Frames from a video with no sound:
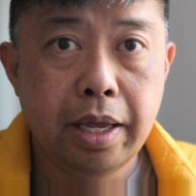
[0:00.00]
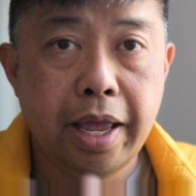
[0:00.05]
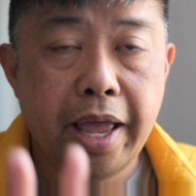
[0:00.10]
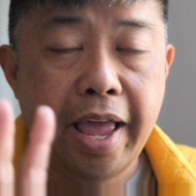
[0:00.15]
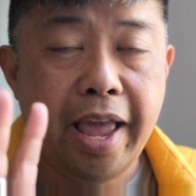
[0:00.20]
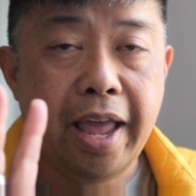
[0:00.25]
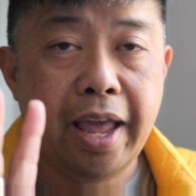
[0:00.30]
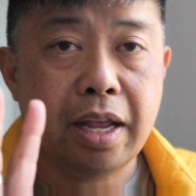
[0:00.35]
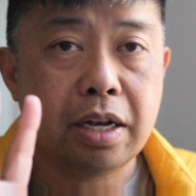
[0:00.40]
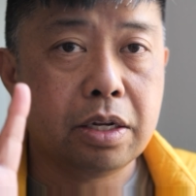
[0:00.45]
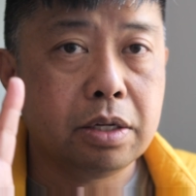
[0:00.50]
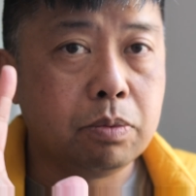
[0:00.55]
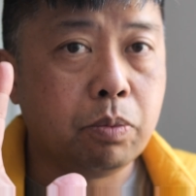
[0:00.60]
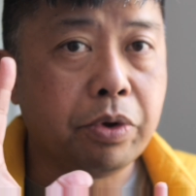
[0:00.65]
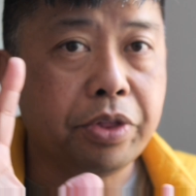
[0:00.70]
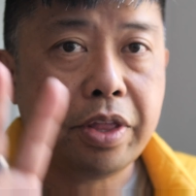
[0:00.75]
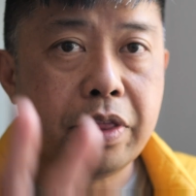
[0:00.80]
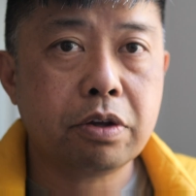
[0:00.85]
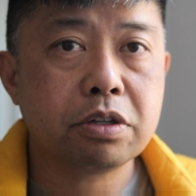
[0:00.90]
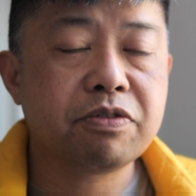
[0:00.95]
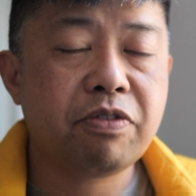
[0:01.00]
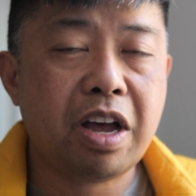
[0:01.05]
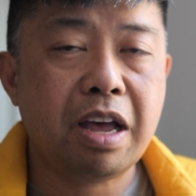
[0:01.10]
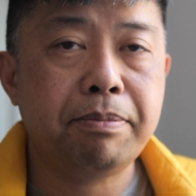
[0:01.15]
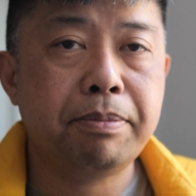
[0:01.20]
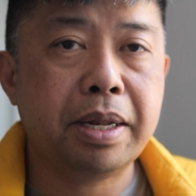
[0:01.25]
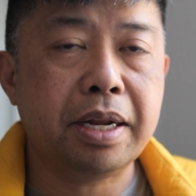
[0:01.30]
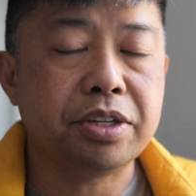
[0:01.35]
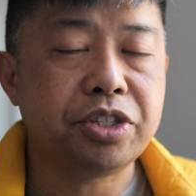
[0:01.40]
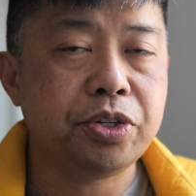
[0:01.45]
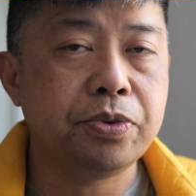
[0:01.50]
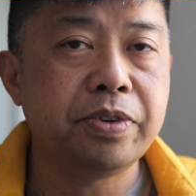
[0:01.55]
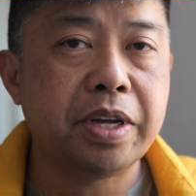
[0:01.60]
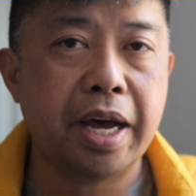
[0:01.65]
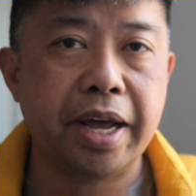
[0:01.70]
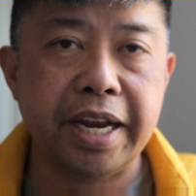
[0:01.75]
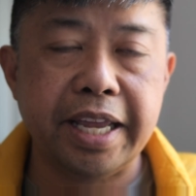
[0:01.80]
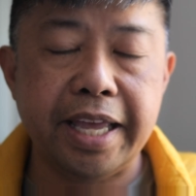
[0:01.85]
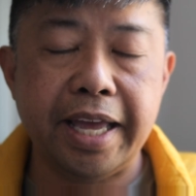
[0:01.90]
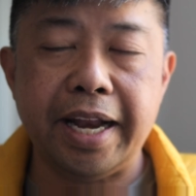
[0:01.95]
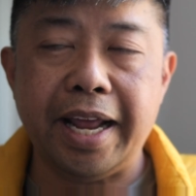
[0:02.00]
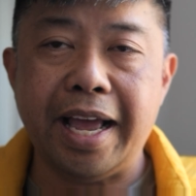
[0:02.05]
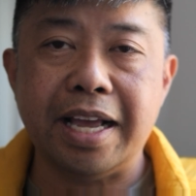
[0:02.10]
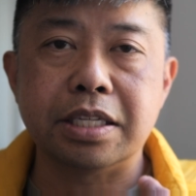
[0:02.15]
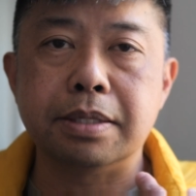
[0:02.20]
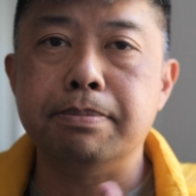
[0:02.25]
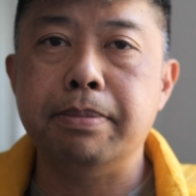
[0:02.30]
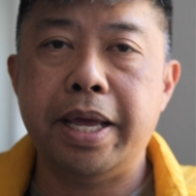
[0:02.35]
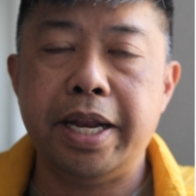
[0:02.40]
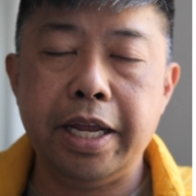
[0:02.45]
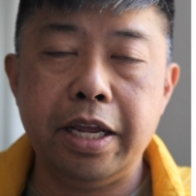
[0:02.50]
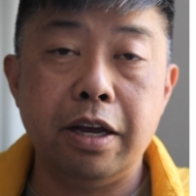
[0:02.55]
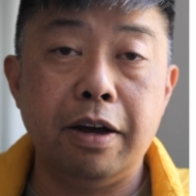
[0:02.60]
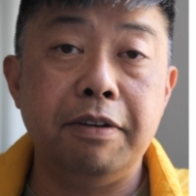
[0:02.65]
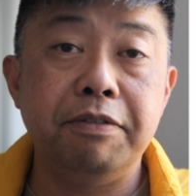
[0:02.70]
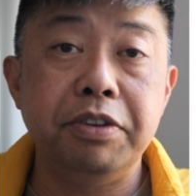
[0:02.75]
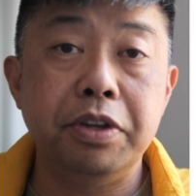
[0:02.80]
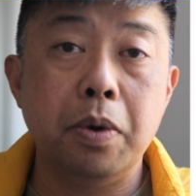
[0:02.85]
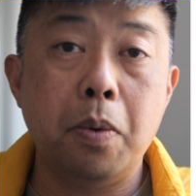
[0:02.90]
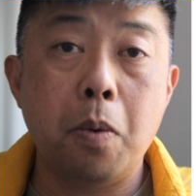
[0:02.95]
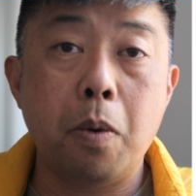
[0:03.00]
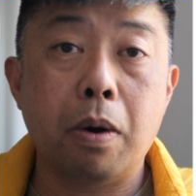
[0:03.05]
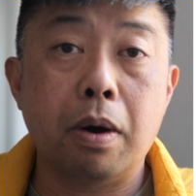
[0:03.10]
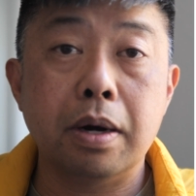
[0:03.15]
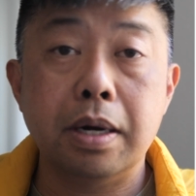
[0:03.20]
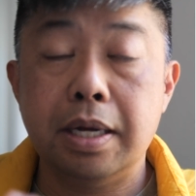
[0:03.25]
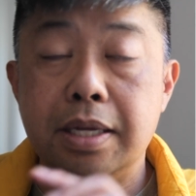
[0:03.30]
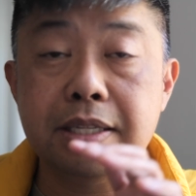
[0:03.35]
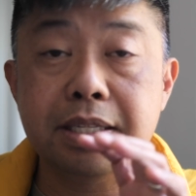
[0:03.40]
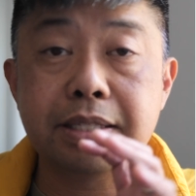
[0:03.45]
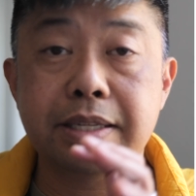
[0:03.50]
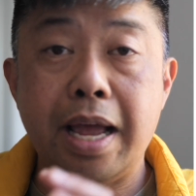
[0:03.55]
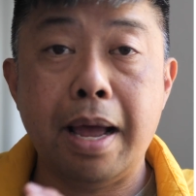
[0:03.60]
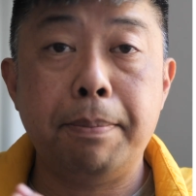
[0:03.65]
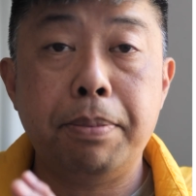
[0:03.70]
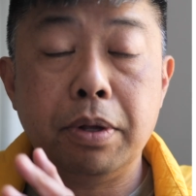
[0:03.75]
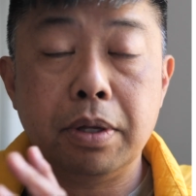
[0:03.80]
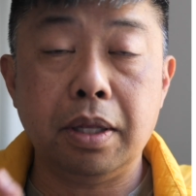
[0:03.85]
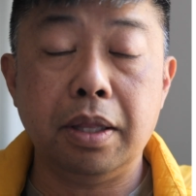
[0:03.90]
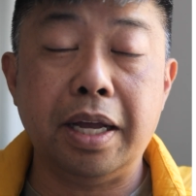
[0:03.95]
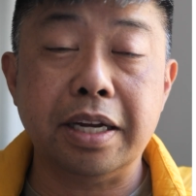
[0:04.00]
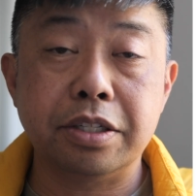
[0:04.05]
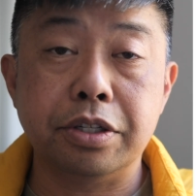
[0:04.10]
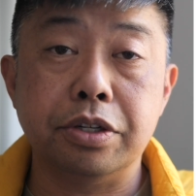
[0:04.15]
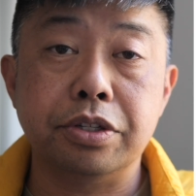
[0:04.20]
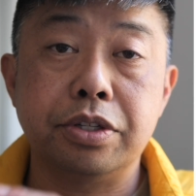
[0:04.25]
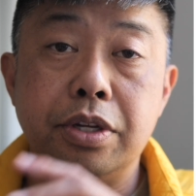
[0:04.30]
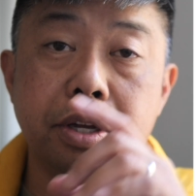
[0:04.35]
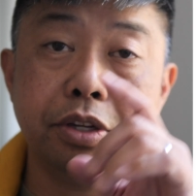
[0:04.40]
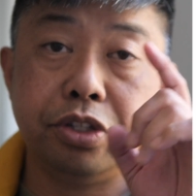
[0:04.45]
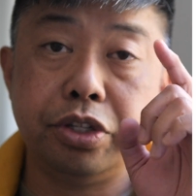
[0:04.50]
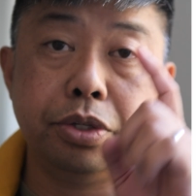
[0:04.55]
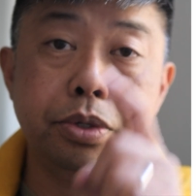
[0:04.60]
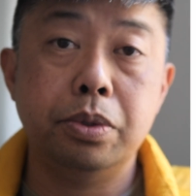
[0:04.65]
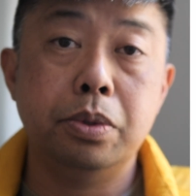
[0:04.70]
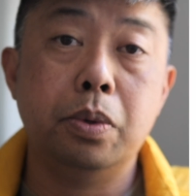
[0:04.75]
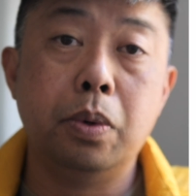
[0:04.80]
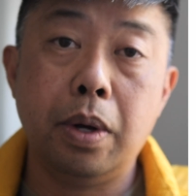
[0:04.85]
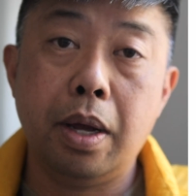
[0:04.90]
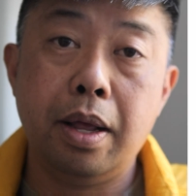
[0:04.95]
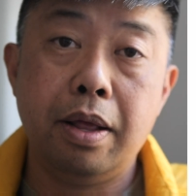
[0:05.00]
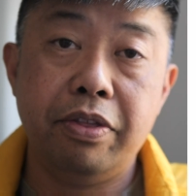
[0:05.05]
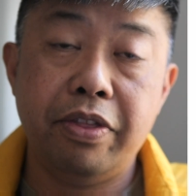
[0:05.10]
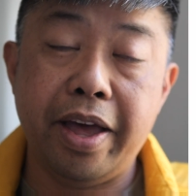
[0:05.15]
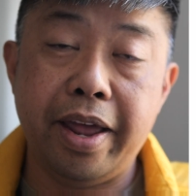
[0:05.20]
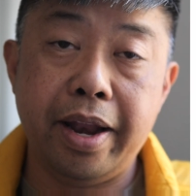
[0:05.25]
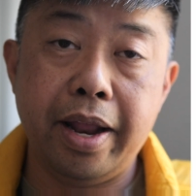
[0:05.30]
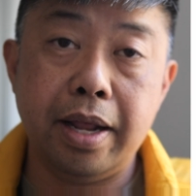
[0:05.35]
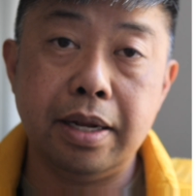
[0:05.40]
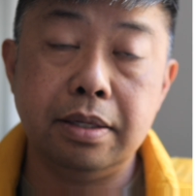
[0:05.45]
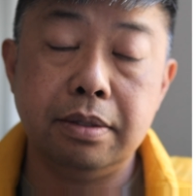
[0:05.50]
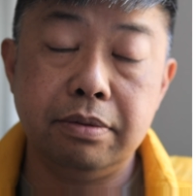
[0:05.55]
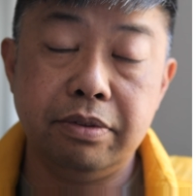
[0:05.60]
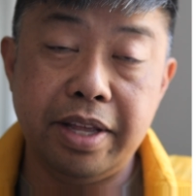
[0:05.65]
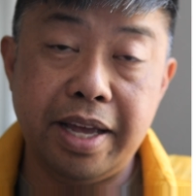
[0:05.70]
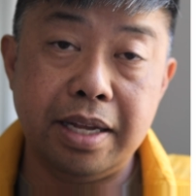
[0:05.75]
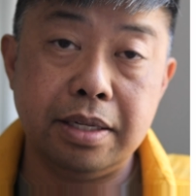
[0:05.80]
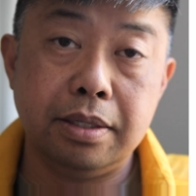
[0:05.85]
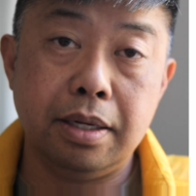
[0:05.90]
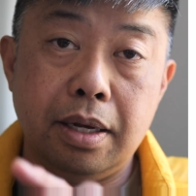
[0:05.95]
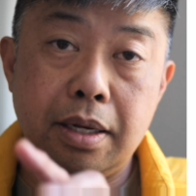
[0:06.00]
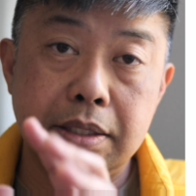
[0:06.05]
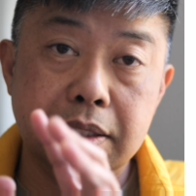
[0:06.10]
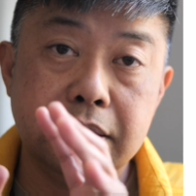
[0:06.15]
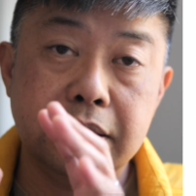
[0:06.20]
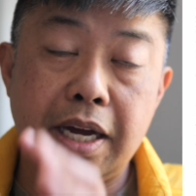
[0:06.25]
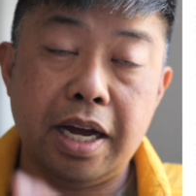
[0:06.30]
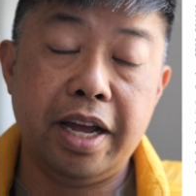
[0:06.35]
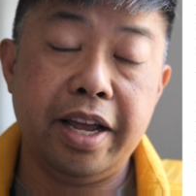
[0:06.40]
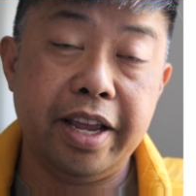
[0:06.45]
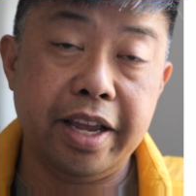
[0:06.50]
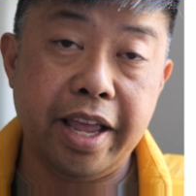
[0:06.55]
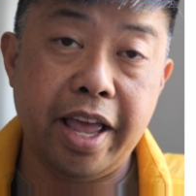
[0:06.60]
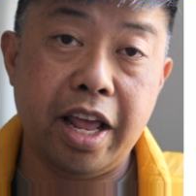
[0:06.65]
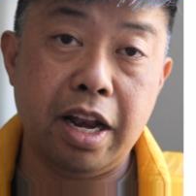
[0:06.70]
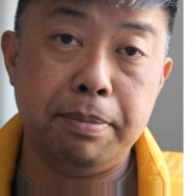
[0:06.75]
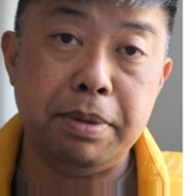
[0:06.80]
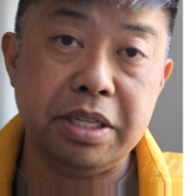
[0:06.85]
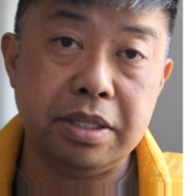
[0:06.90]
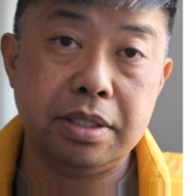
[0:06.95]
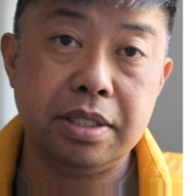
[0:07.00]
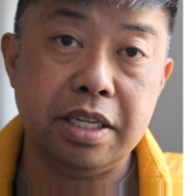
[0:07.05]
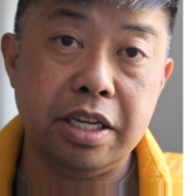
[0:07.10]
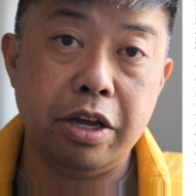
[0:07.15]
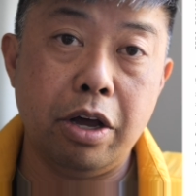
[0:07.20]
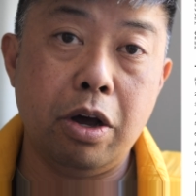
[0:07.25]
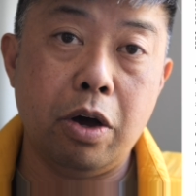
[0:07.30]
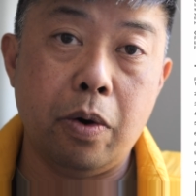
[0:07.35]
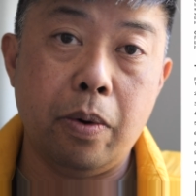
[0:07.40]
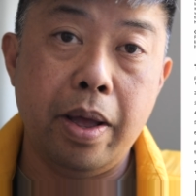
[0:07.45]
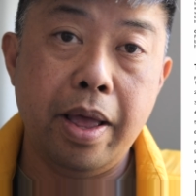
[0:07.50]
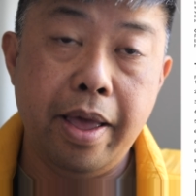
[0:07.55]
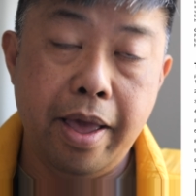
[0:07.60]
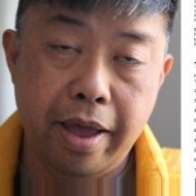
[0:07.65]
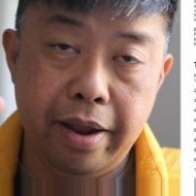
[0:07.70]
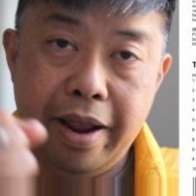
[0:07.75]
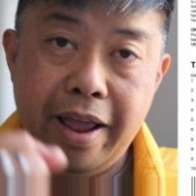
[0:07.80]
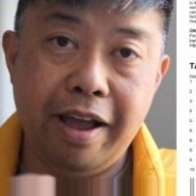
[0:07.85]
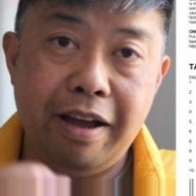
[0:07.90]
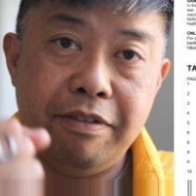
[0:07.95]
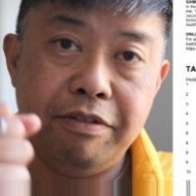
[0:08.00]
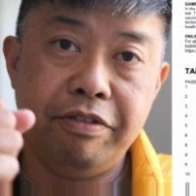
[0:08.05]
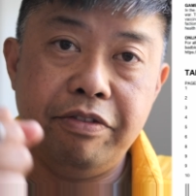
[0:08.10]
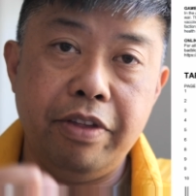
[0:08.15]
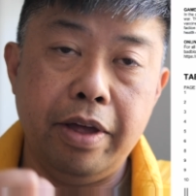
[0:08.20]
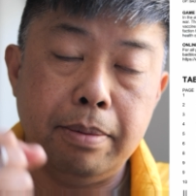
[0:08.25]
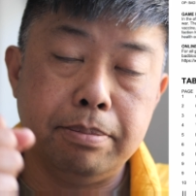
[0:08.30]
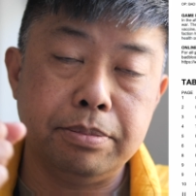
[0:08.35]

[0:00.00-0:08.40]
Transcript: And within those 5 minutes, you've got to get as many of your sample collectors to that dying enemy CO and have